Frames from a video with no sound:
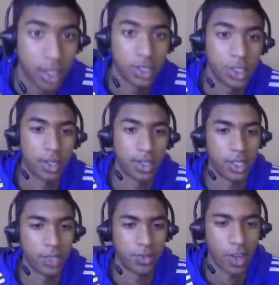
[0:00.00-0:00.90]
stay on
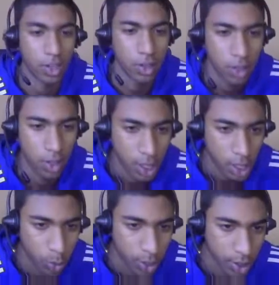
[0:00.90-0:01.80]
this file.
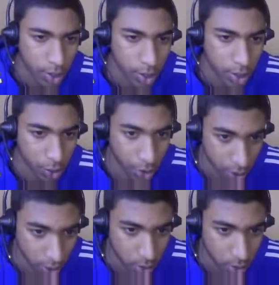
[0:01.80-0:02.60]
Queen can go here.